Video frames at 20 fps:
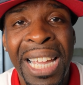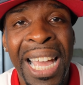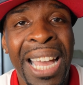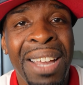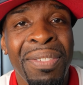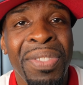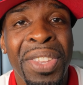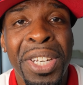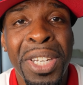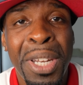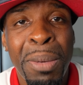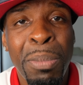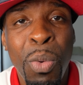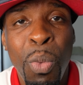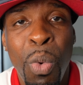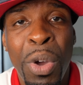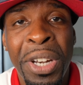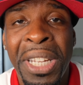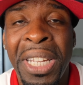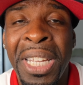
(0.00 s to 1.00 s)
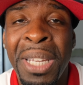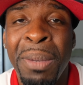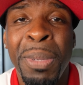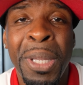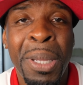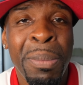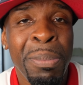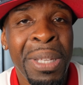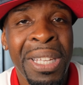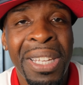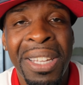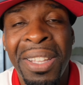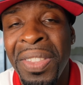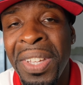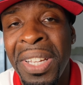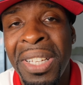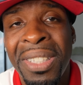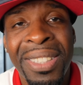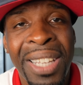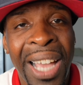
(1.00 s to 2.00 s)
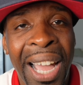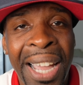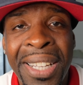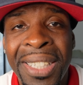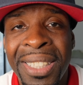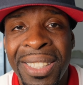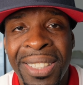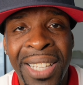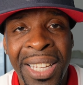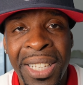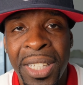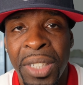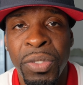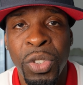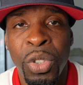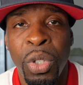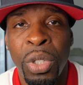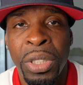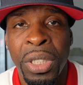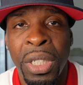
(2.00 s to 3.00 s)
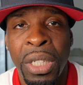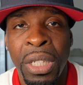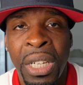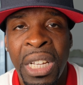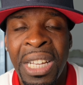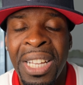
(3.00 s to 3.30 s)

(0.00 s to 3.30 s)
have the number one Airbnb in the entire state of Georgia.